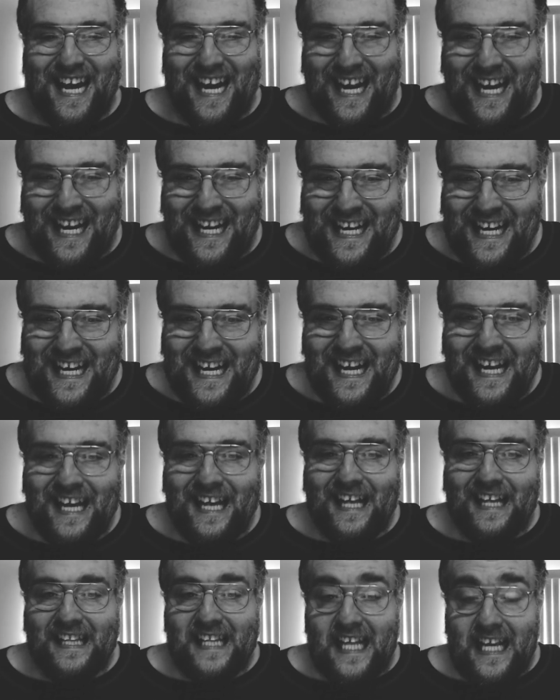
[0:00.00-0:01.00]
in,
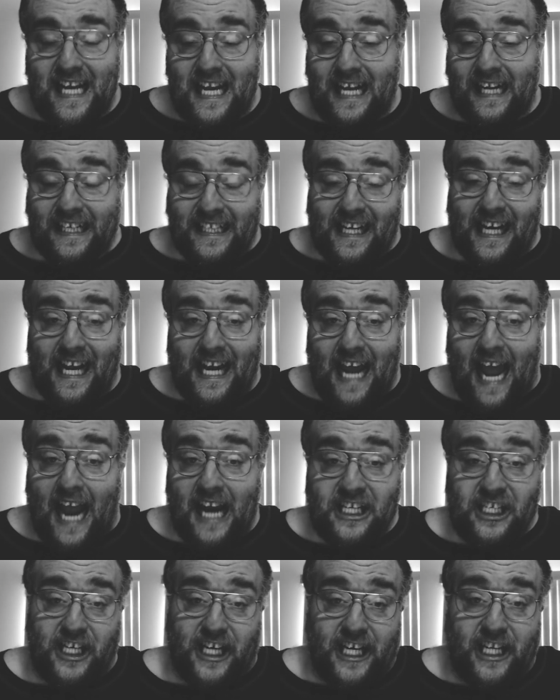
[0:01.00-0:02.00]
in
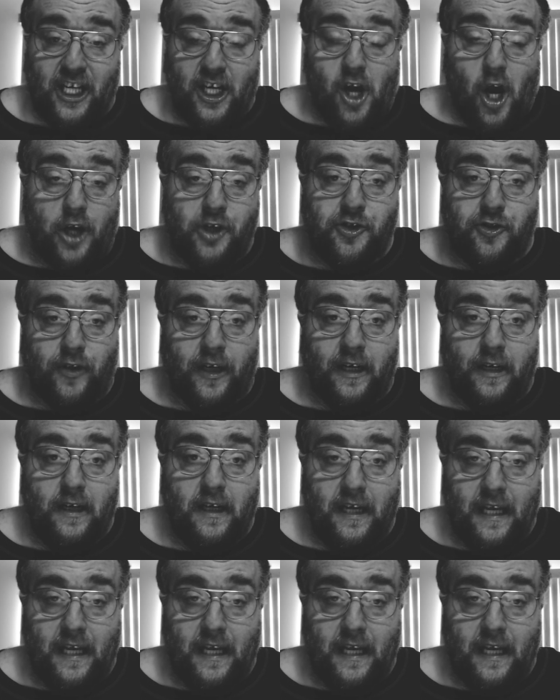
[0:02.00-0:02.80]
actually in the country.